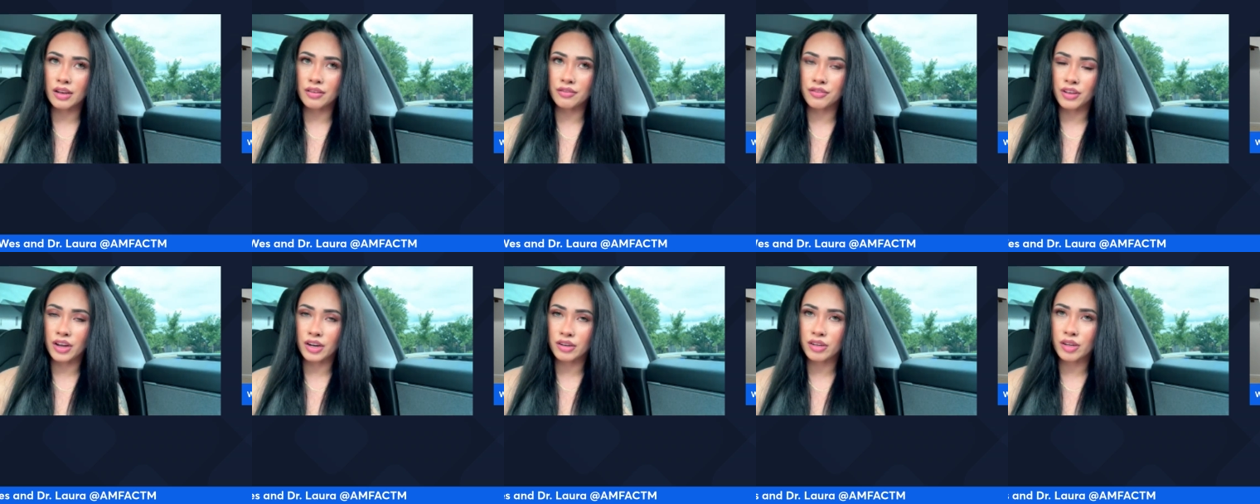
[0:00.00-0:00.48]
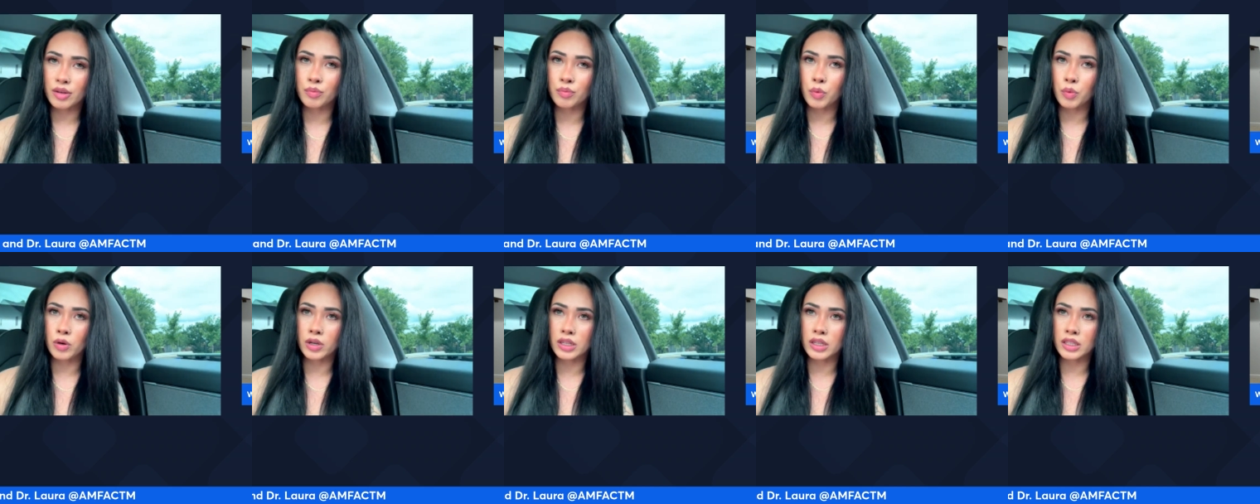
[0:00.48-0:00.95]
very
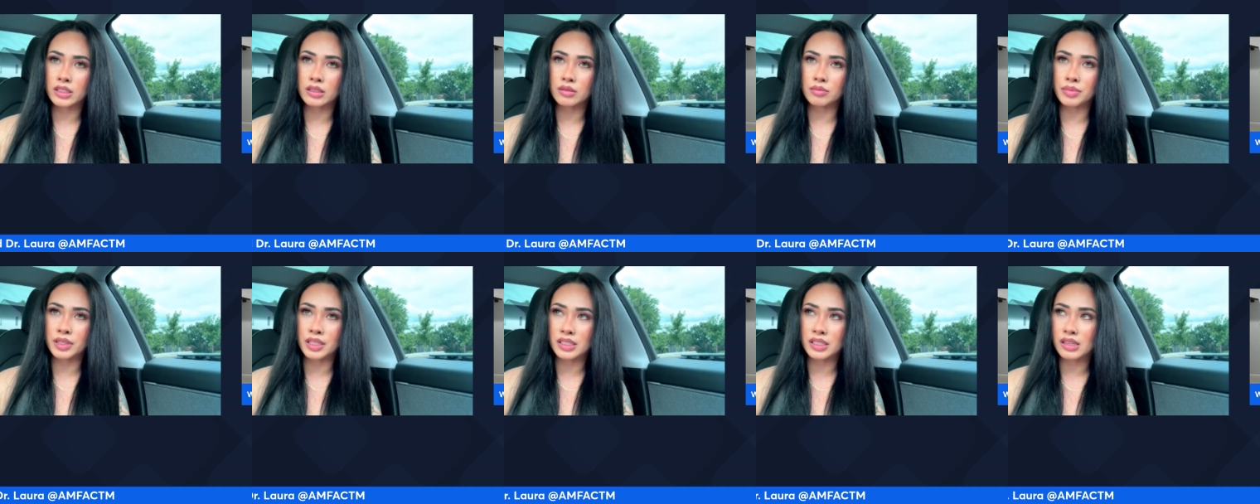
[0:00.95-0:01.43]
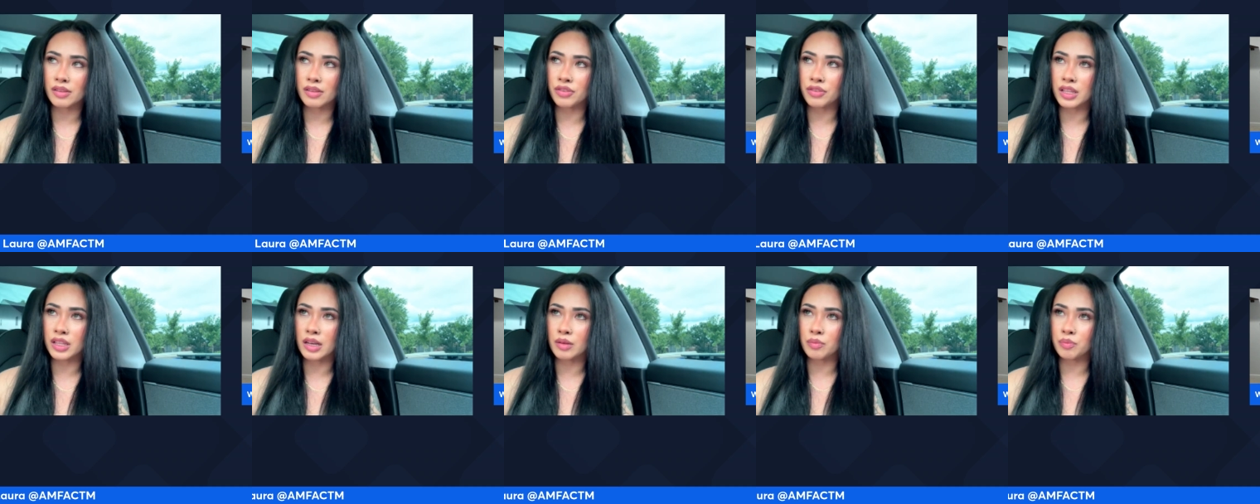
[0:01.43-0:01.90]
important because I
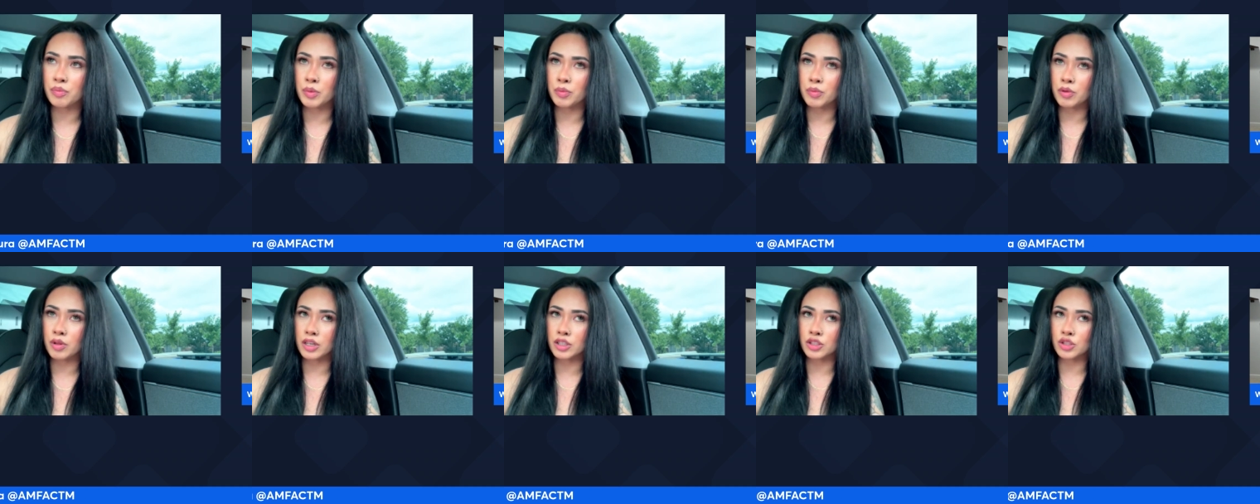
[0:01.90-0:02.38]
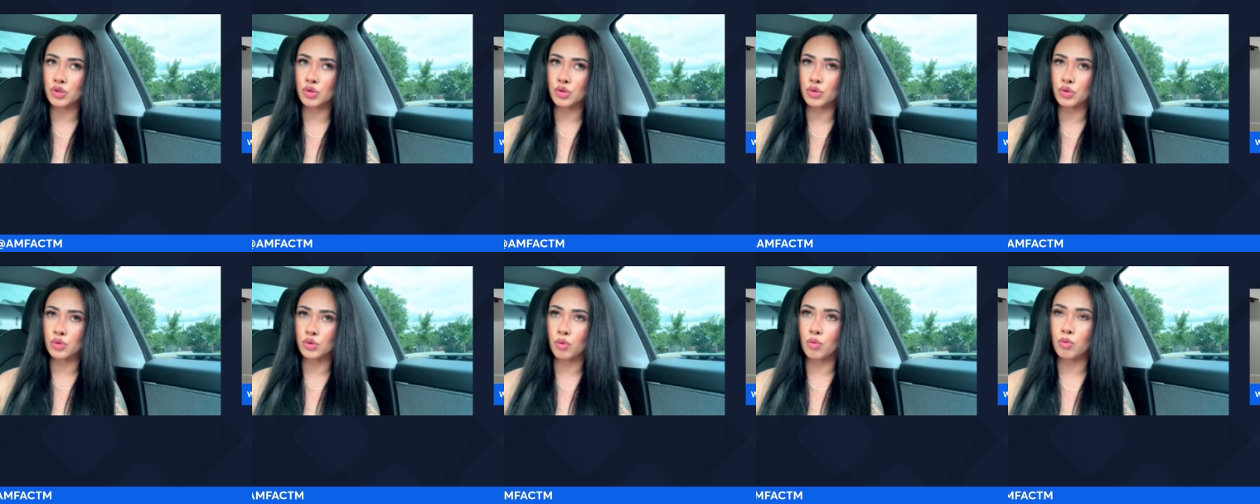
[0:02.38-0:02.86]
feel like people are
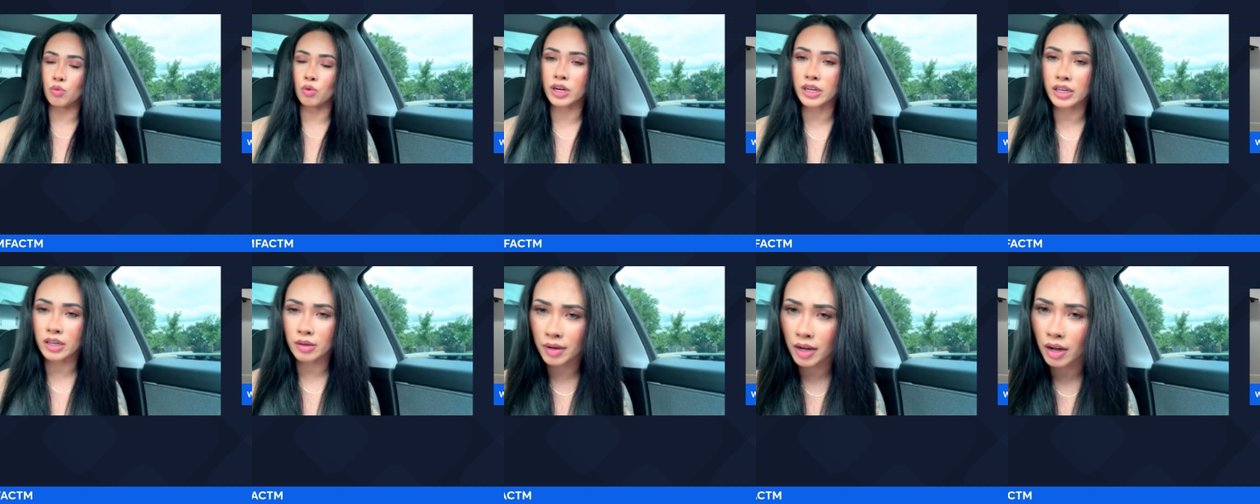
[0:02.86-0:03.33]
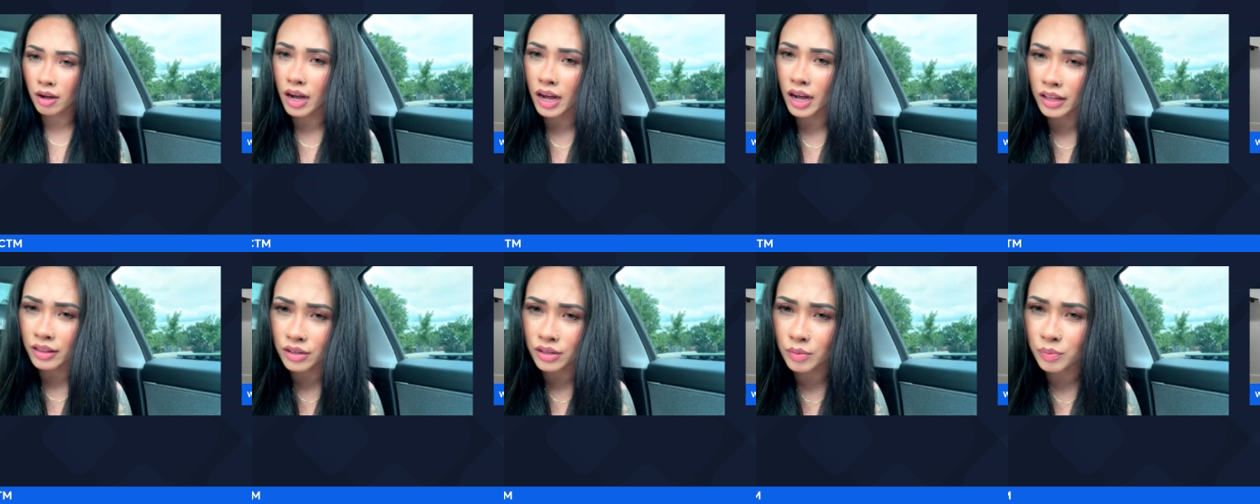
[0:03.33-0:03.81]
too worried about
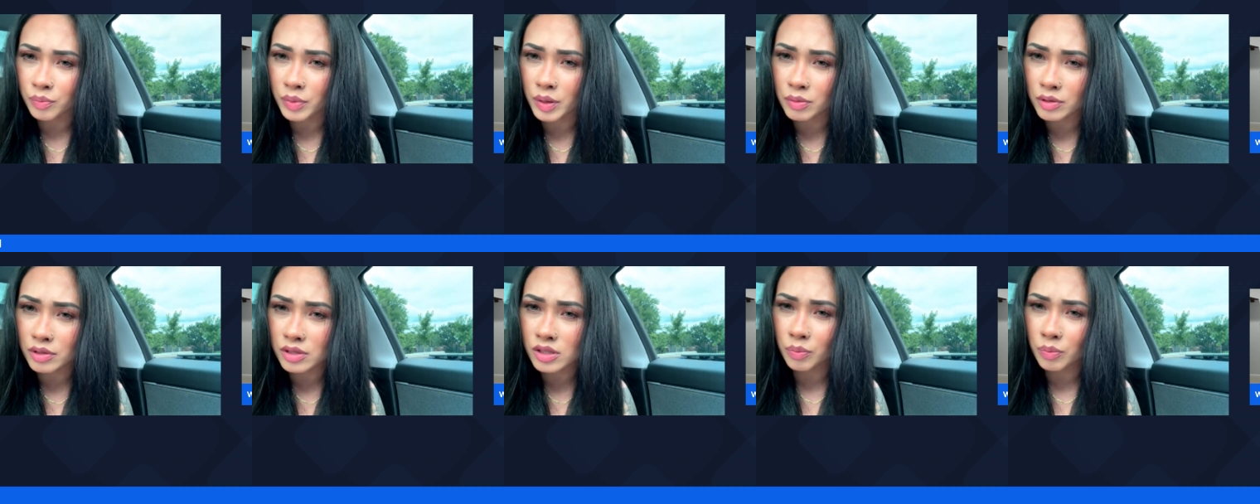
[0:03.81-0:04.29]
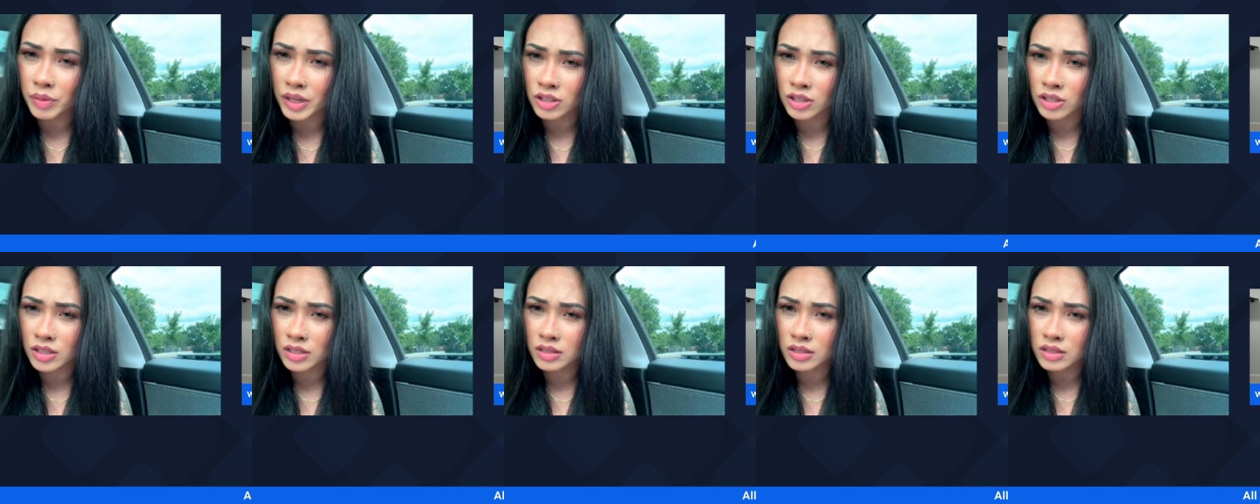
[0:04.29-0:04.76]
other people's
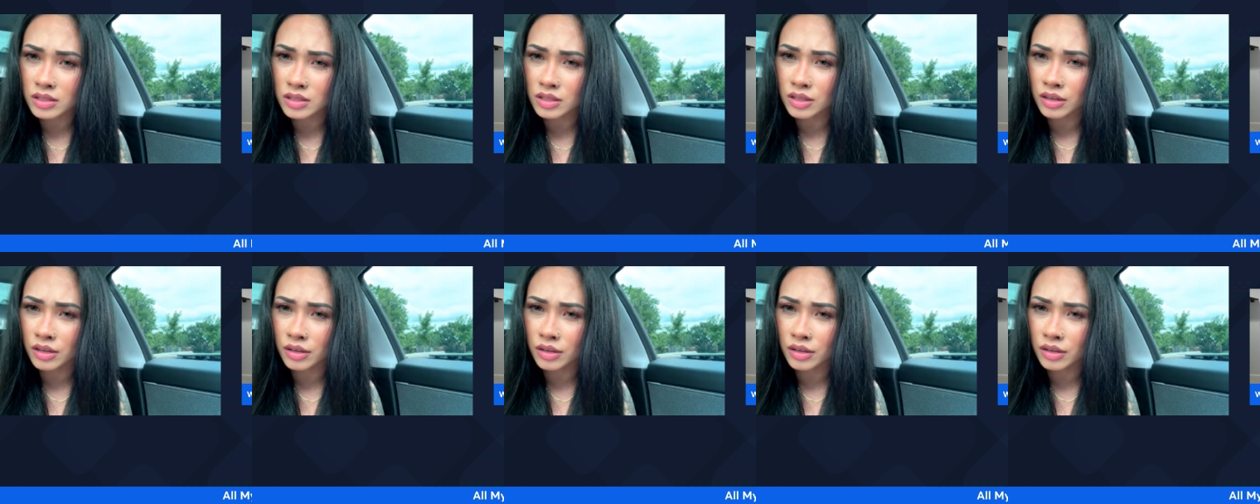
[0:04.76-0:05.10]
opinions,